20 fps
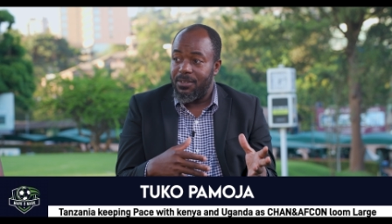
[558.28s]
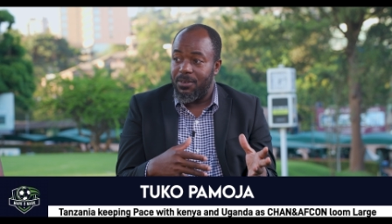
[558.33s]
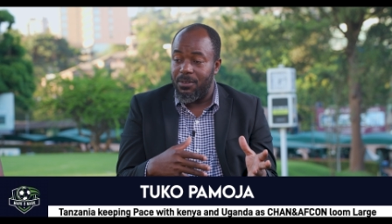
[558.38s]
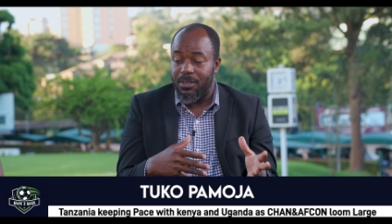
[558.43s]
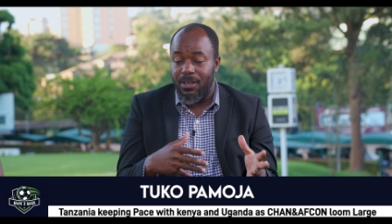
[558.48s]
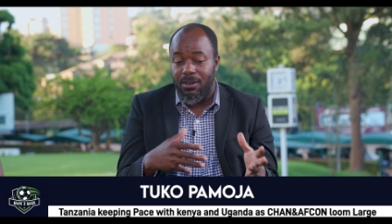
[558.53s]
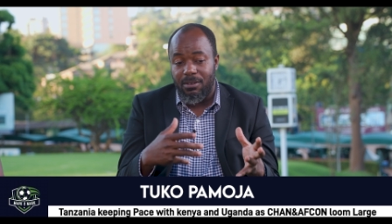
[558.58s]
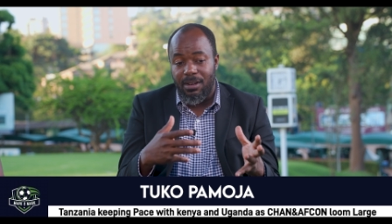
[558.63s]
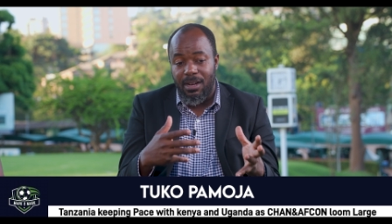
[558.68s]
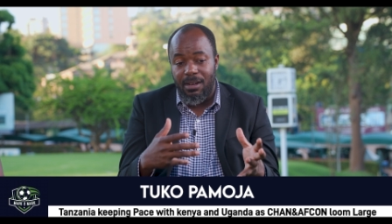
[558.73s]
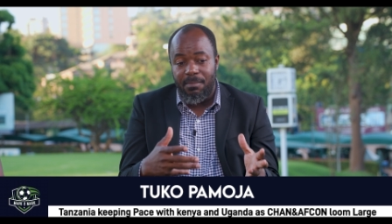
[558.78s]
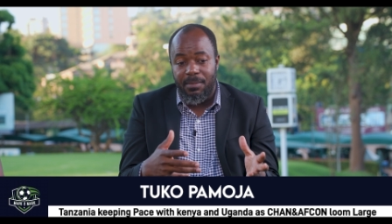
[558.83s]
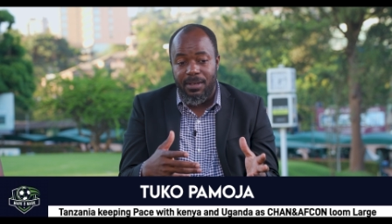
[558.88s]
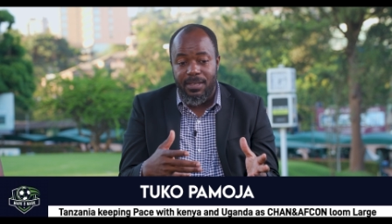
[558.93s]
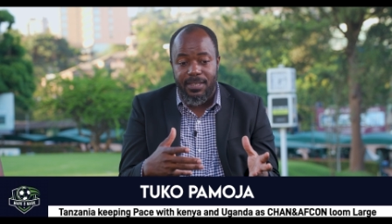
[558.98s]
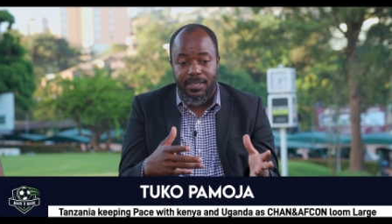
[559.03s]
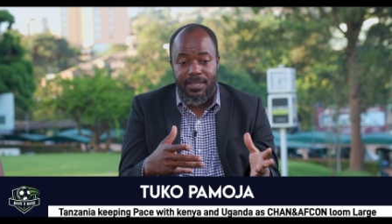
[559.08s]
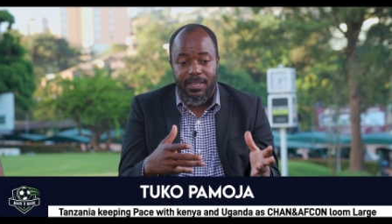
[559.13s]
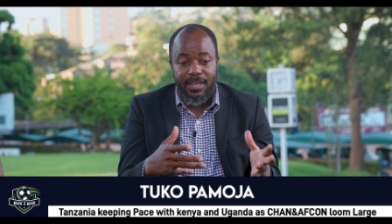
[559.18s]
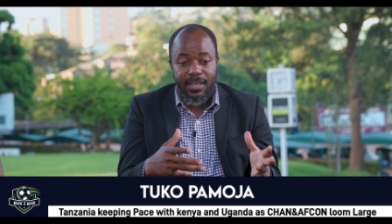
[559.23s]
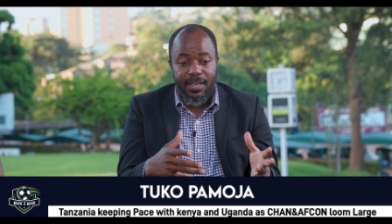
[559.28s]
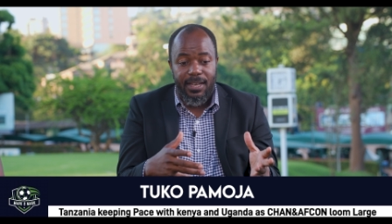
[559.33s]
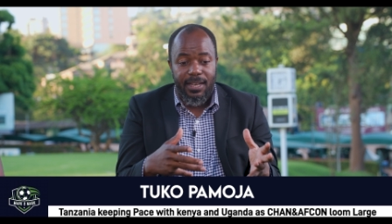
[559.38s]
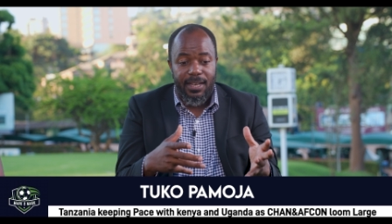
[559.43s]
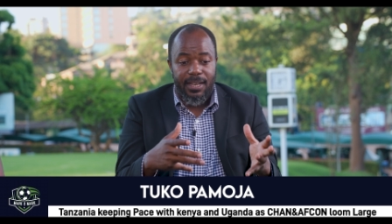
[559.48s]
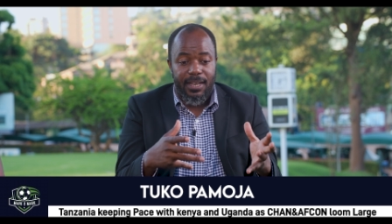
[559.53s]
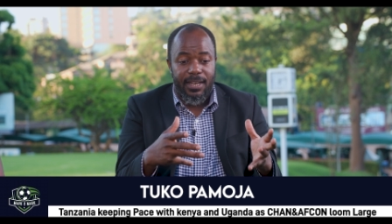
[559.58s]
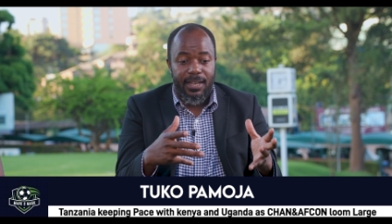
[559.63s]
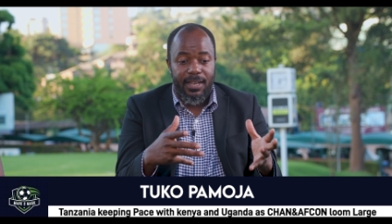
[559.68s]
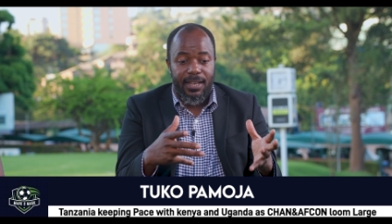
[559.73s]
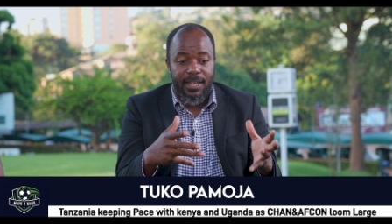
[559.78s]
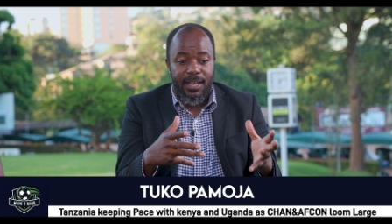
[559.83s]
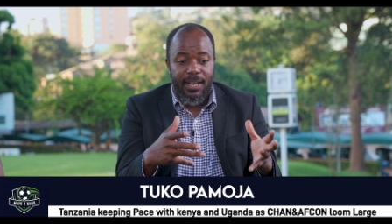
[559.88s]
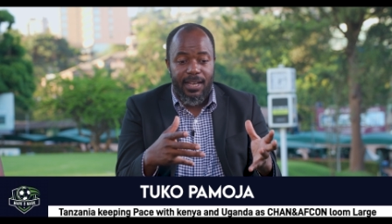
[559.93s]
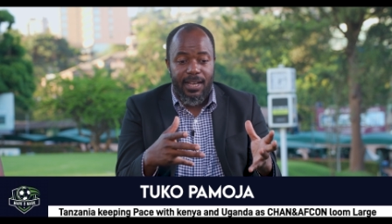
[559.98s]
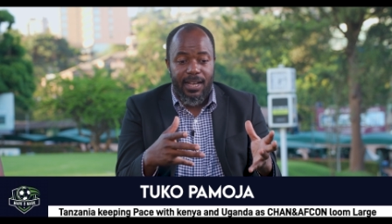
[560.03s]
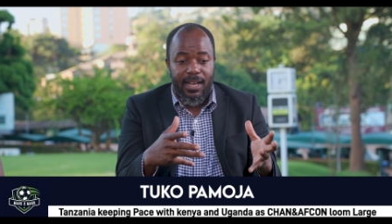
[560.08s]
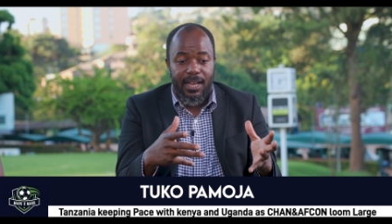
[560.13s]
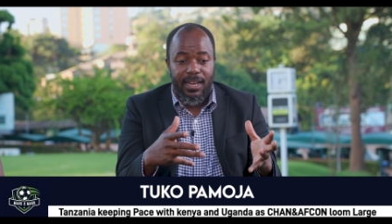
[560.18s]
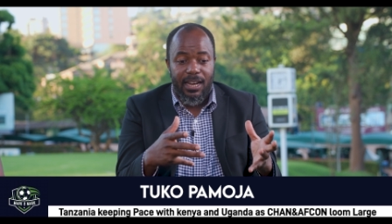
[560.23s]
because I'd come as
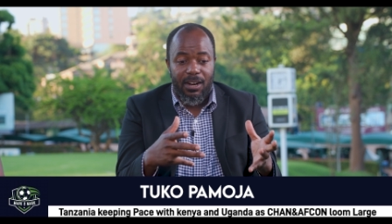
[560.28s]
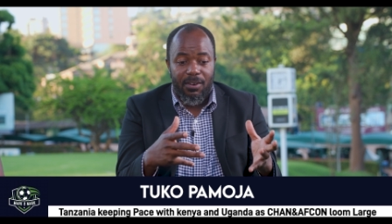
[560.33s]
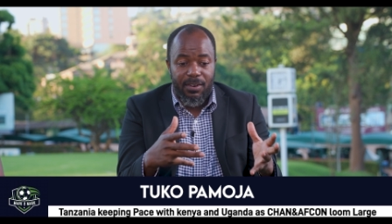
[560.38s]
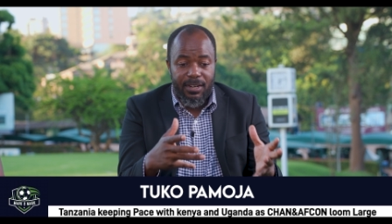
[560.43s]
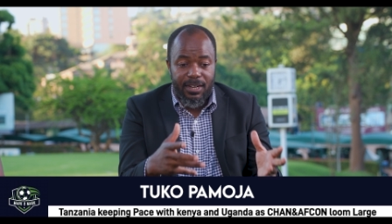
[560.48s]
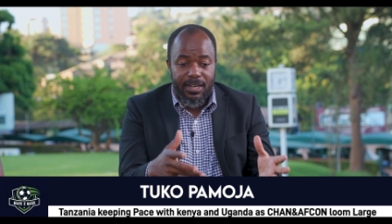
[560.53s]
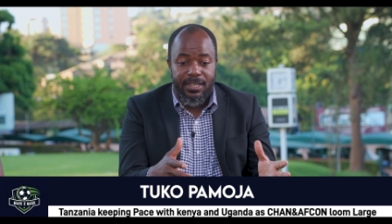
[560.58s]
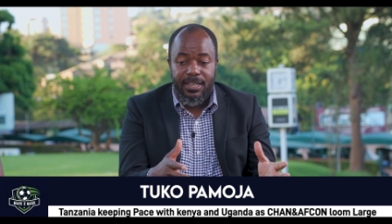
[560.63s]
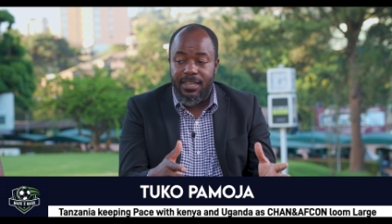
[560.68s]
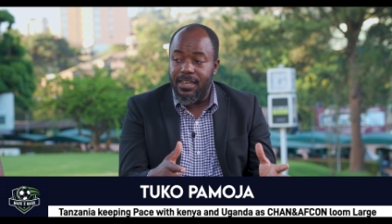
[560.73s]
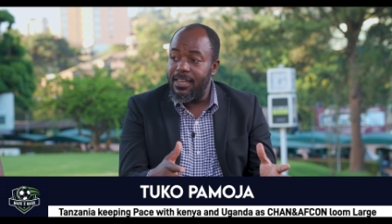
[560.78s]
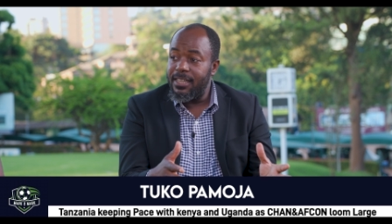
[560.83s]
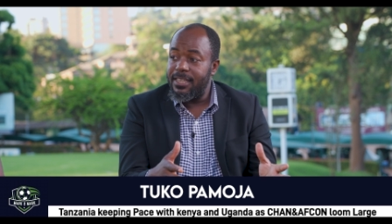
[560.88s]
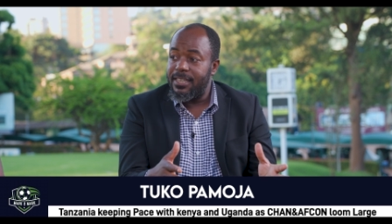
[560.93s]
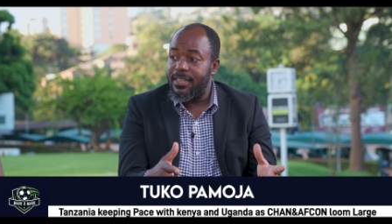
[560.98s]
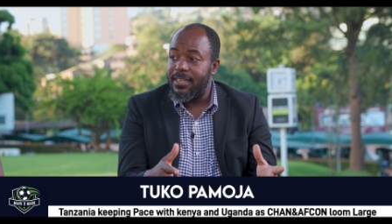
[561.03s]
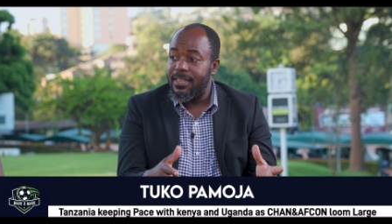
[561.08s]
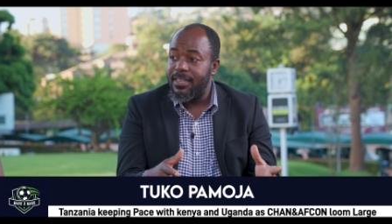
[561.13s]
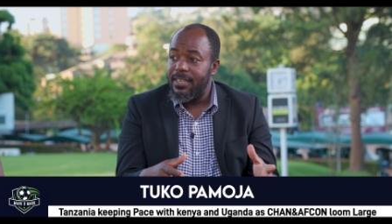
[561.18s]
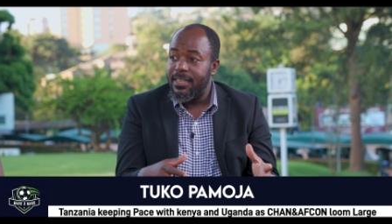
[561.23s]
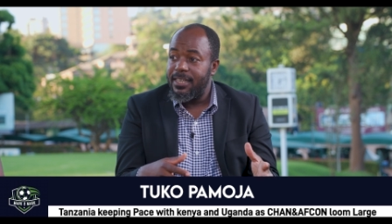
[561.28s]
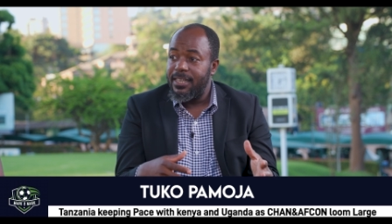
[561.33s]
an accredited journalist,